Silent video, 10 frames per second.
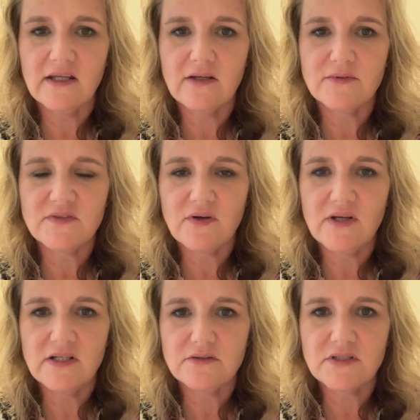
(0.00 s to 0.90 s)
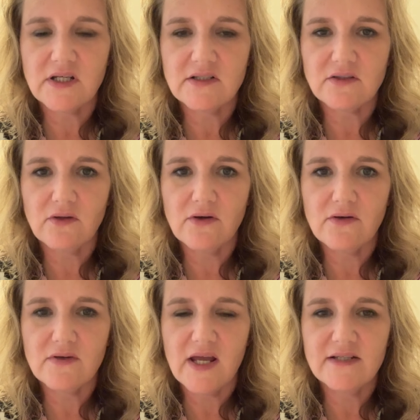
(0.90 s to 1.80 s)
It was very interesting to
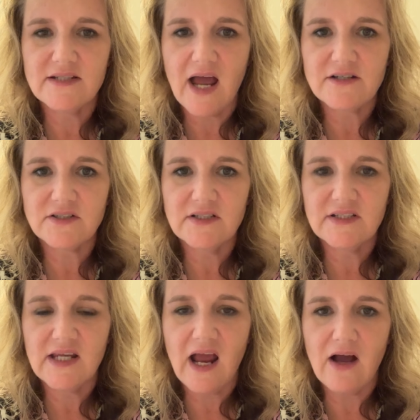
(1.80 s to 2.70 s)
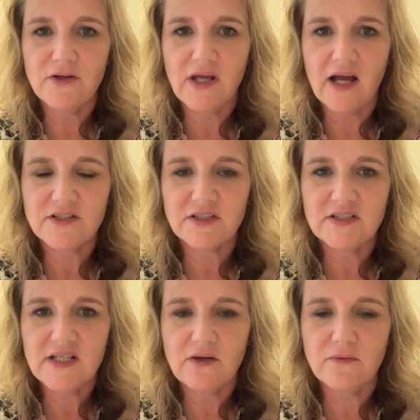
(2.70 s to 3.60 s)
learn and to actually see how you actually
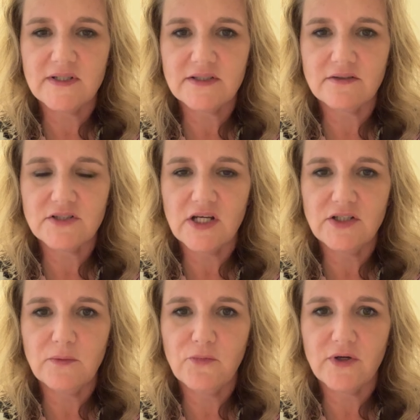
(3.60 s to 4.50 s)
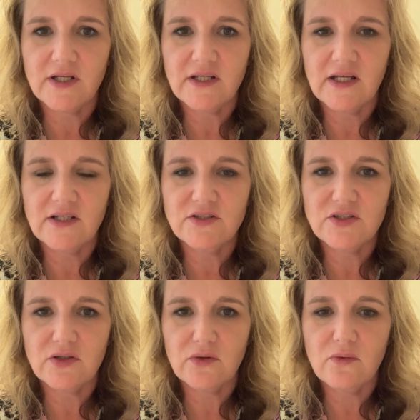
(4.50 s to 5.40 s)
take research and you put it
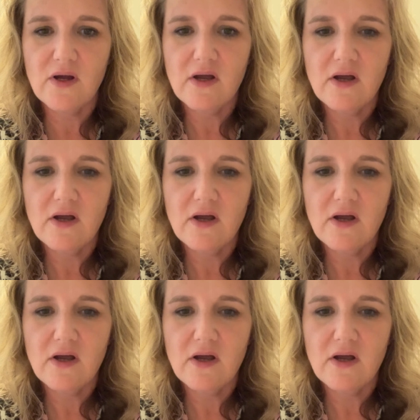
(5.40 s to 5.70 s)
into